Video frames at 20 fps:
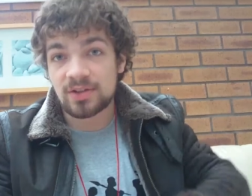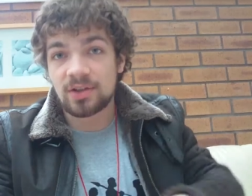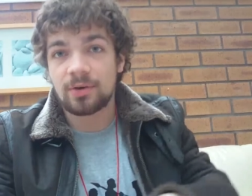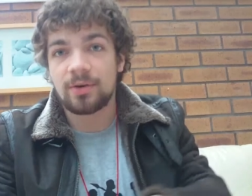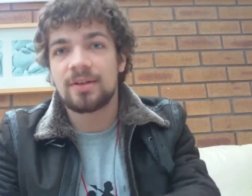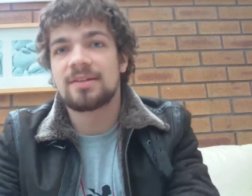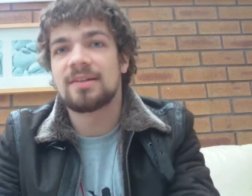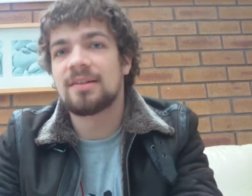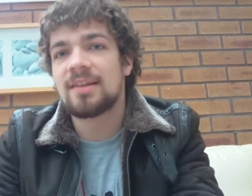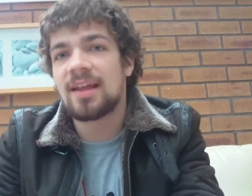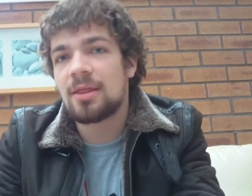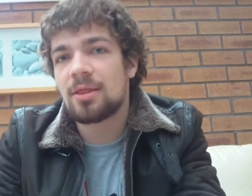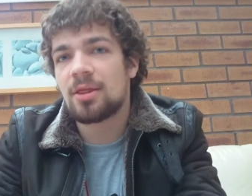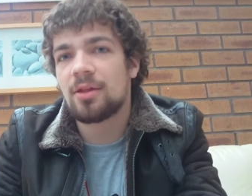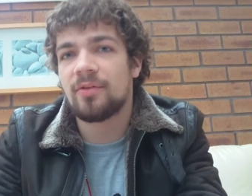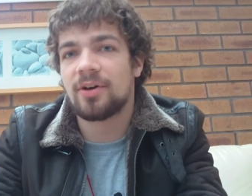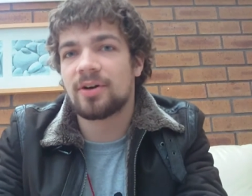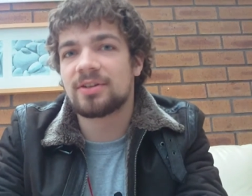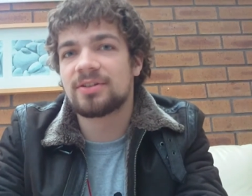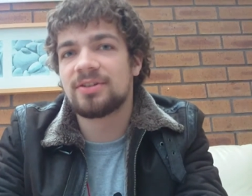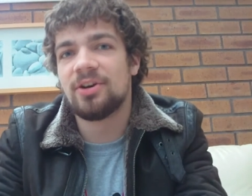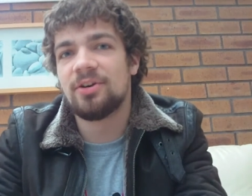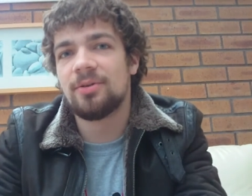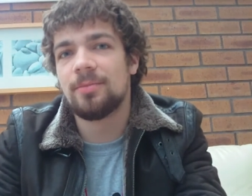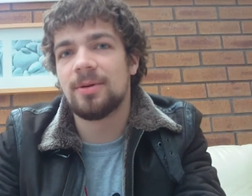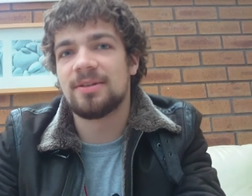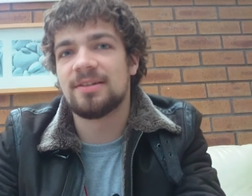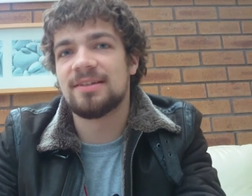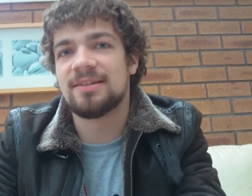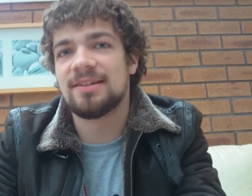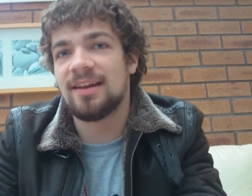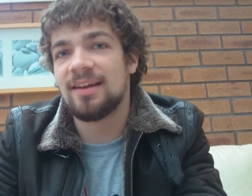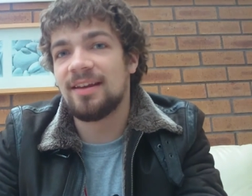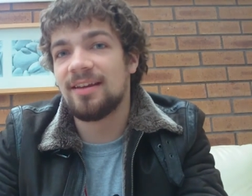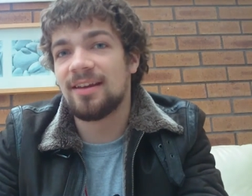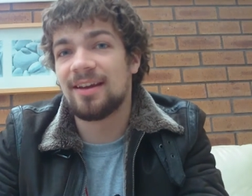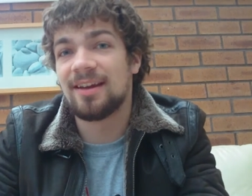So it's the 10th of October today,